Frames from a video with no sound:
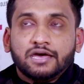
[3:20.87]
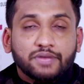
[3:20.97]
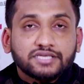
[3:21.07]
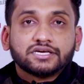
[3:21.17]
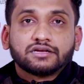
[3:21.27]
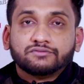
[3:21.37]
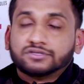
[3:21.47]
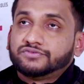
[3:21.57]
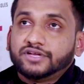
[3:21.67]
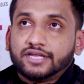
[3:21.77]
major,
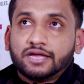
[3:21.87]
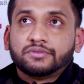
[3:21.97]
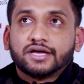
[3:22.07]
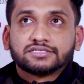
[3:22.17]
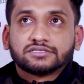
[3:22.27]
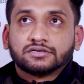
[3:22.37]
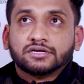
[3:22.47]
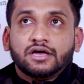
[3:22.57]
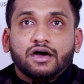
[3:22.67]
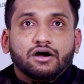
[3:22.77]
which we named as
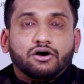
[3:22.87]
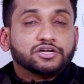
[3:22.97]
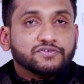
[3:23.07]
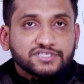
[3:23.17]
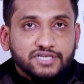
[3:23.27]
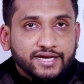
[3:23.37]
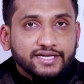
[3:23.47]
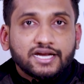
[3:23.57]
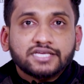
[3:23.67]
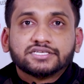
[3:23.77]
artificial
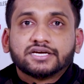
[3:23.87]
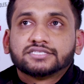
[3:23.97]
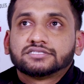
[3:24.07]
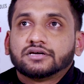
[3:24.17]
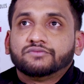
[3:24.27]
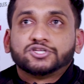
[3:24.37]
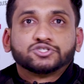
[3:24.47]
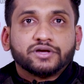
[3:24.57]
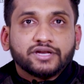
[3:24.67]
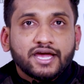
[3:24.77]
intelligence,
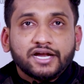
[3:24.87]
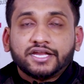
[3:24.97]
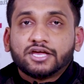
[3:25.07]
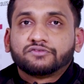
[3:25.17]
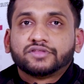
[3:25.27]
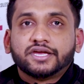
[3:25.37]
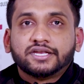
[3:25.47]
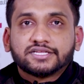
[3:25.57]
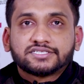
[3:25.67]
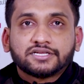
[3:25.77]
virtual reality of the
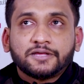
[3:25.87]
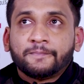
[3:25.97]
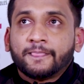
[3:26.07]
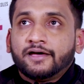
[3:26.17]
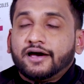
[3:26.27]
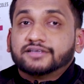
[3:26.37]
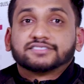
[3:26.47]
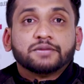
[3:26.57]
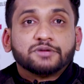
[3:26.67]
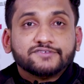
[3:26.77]
industry, and
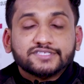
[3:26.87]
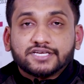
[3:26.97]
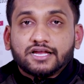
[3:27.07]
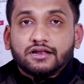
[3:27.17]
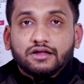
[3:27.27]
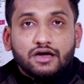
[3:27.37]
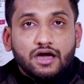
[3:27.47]
cyber physical